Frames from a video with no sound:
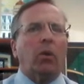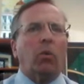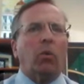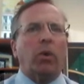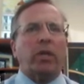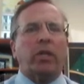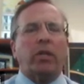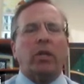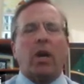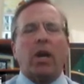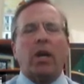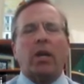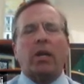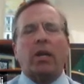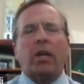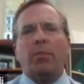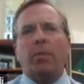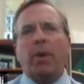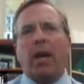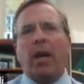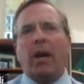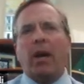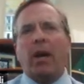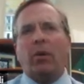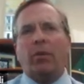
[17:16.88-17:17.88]
We talk
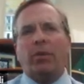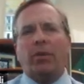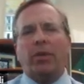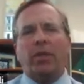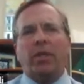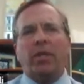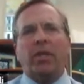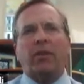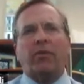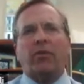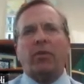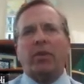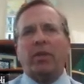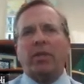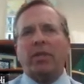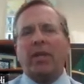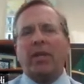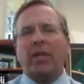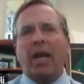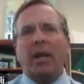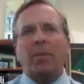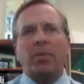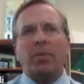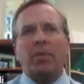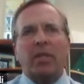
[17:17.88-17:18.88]
about the different
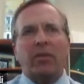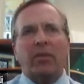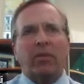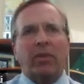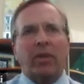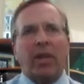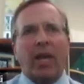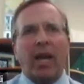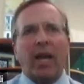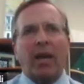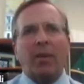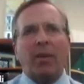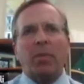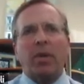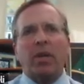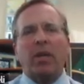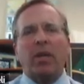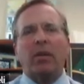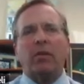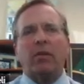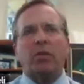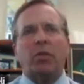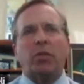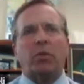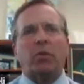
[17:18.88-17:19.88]
types of
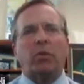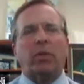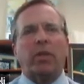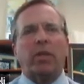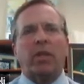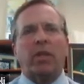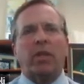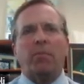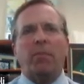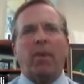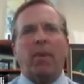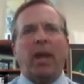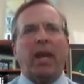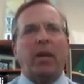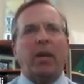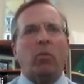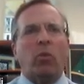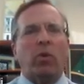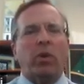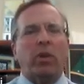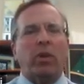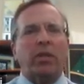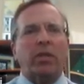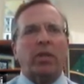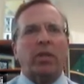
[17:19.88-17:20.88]
lobbying, certainly the main
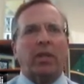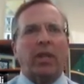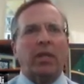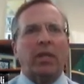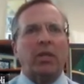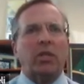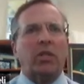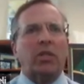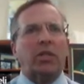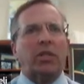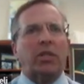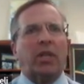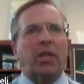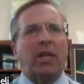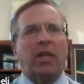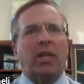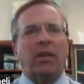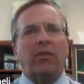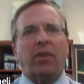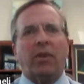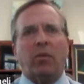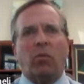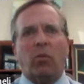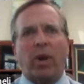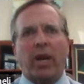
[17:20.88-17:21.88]
ones,
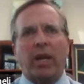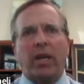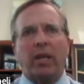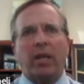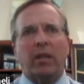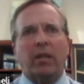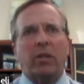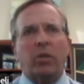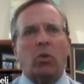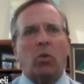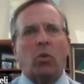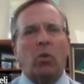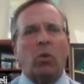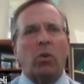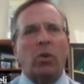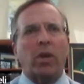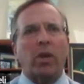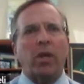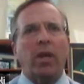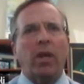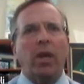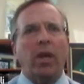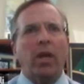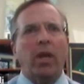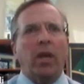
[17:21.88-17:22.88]
legislative and
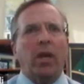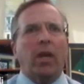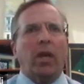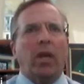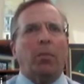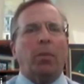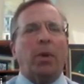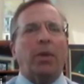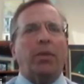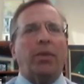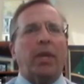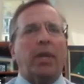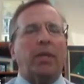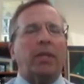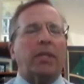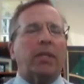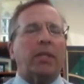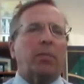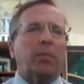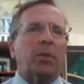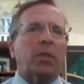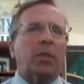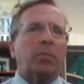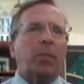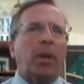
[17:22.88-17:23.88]
regulatory, but then
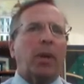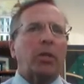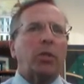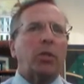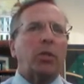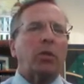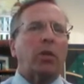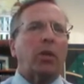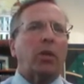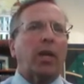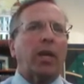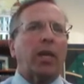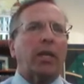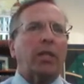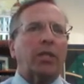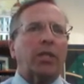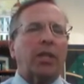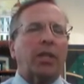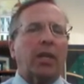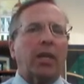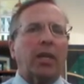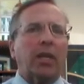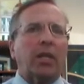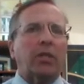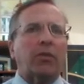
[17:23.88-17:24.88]
some specialized
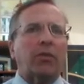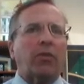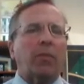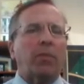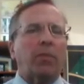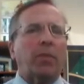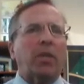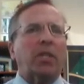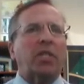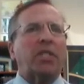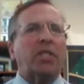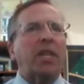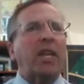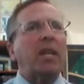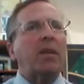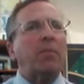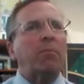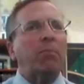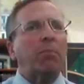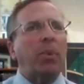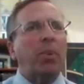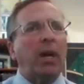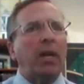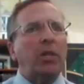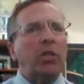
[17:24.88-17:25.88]
things from the
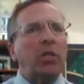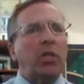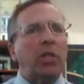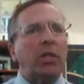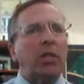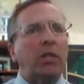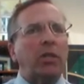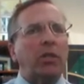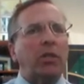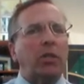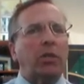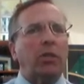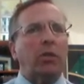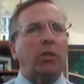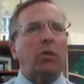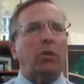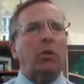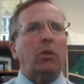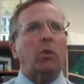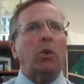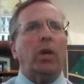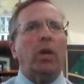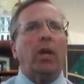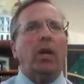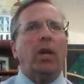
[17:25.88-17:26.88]
state budget
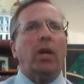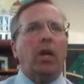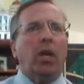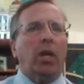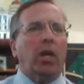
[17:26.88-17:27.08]
to